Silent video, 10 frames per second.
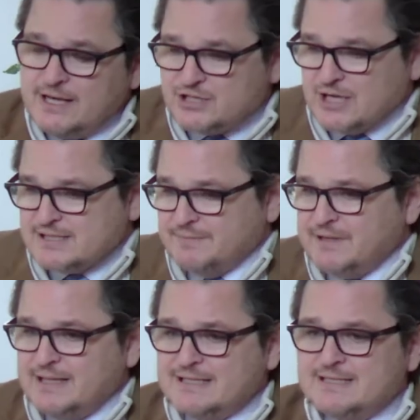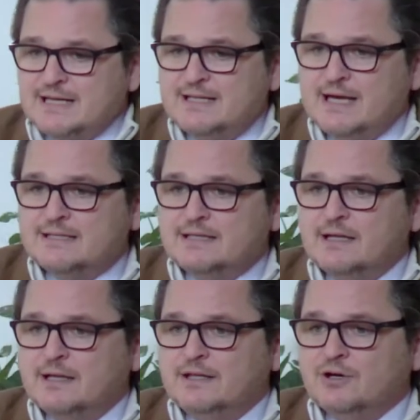I saw something that said
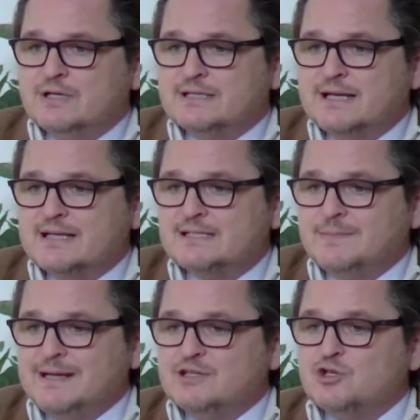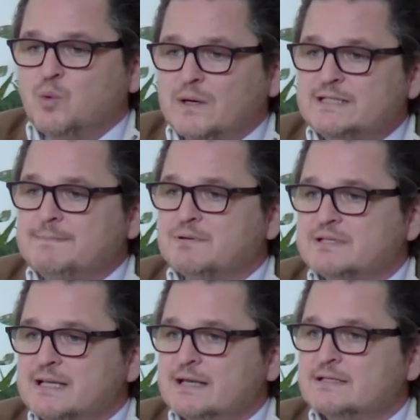that there is an estimated
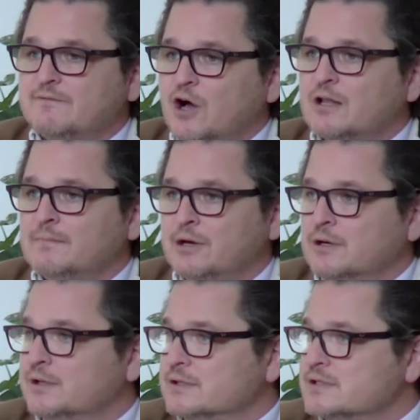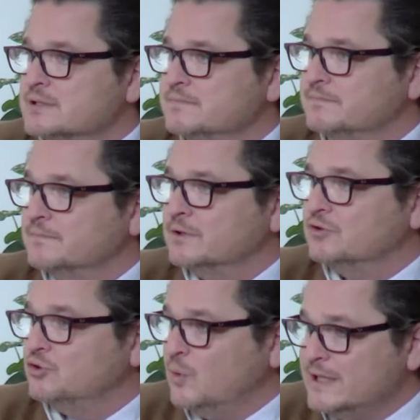20% of all Americans,
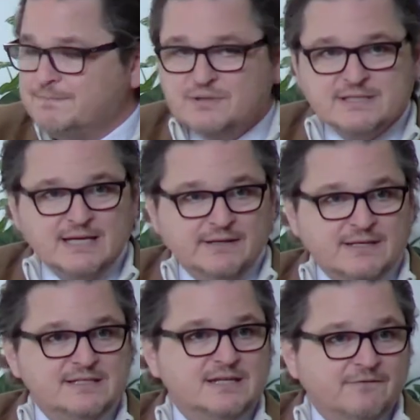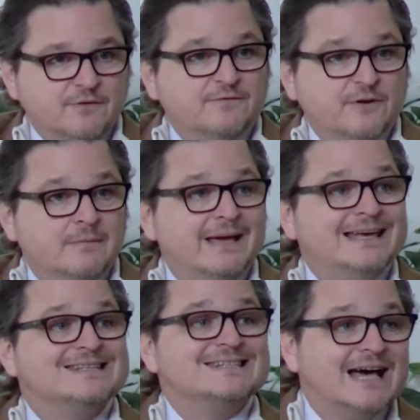20% that suffer from
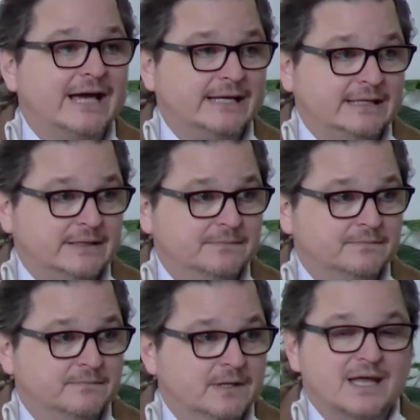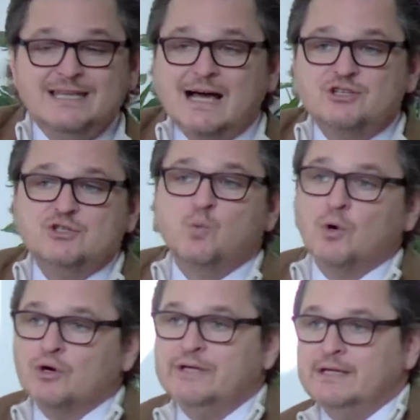anxiety. Not just
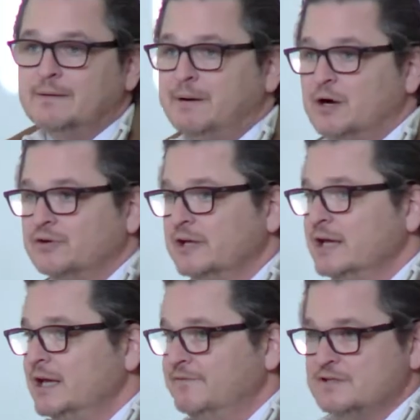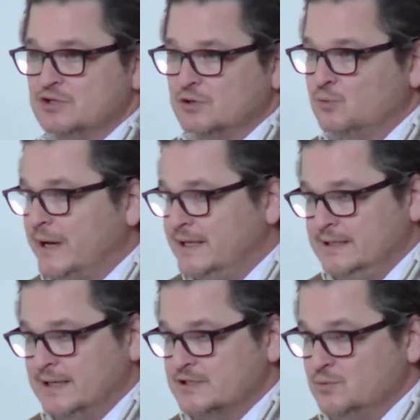worrying about if it's going to
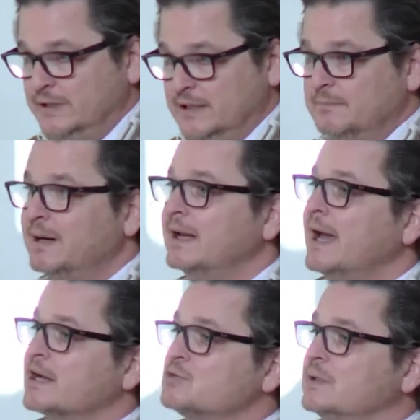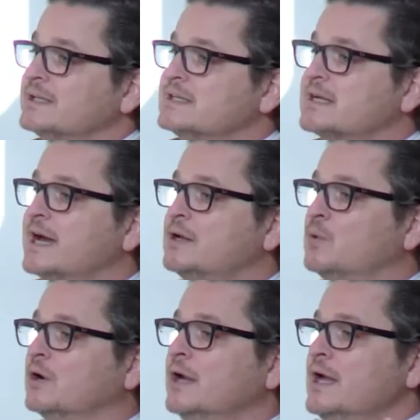rain next week, but actual anxiety
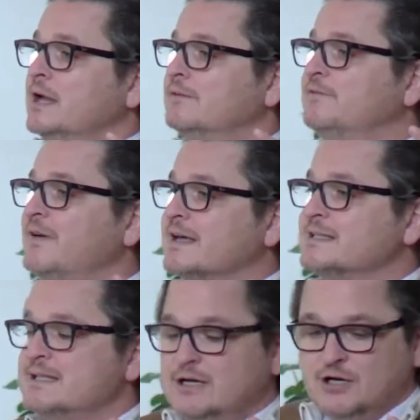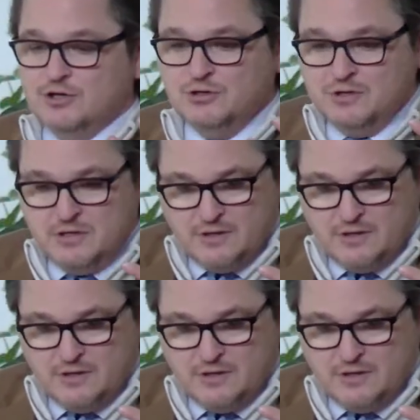where it affects their